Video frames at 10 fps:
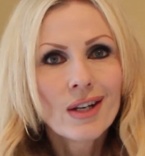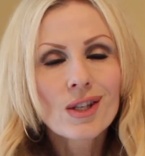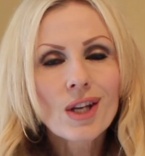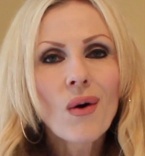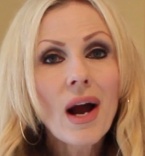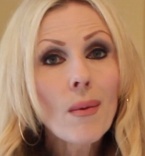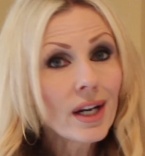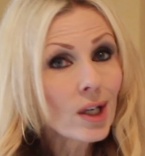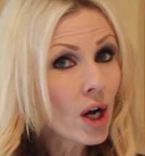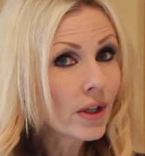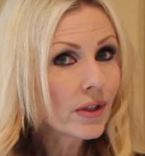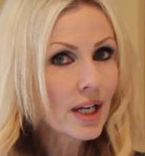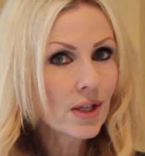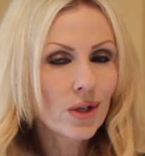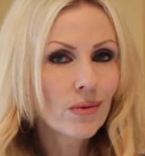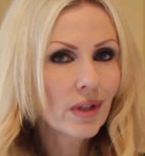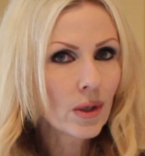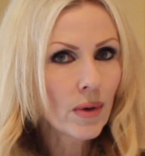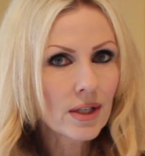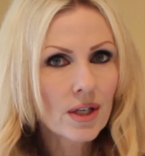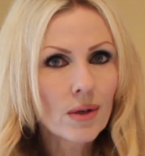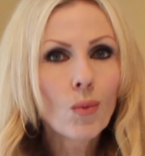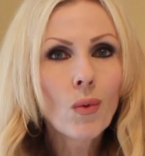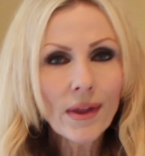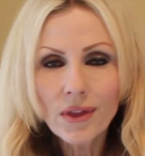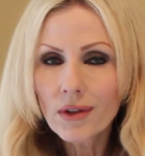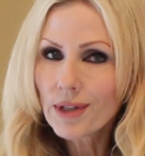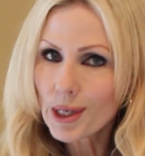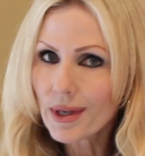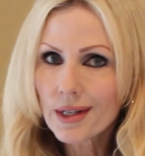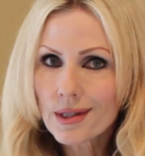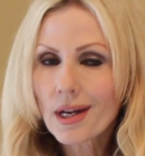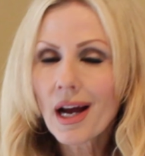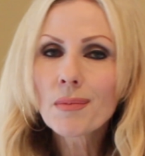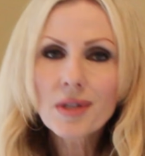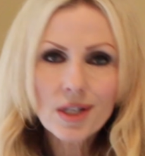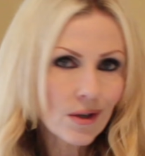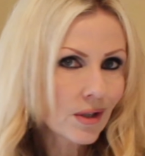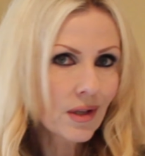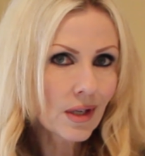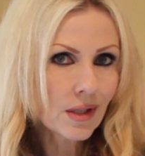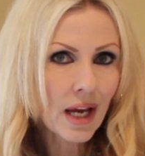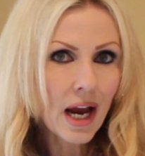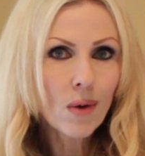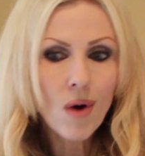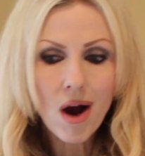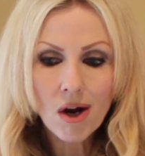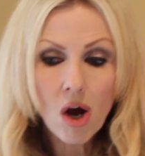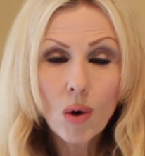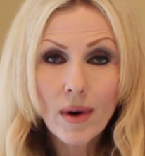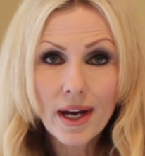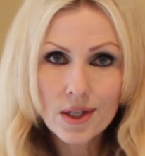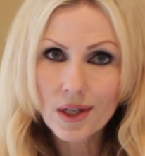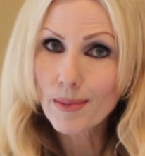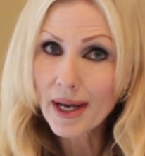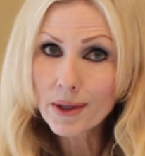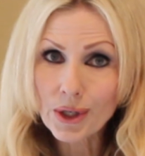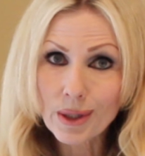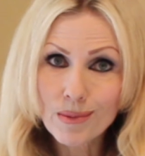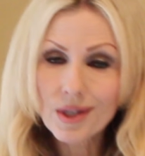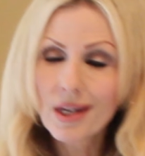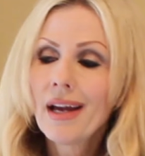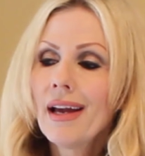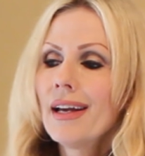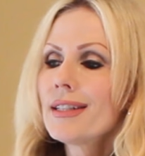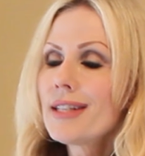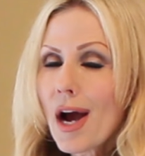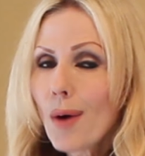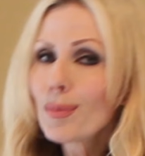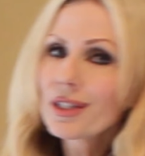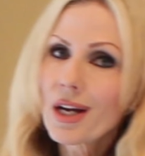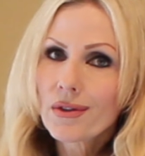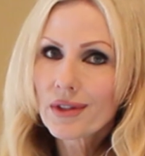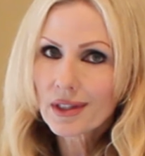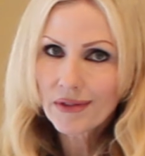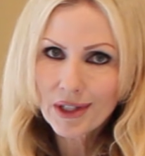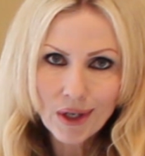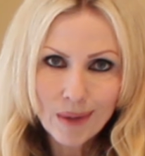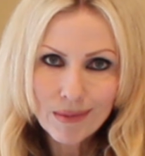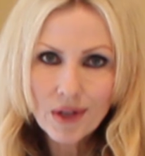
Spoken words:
So I want to call your attention really quick to what the view is upstairs in this catwalk hallway to the bedrooms, down below in the living room.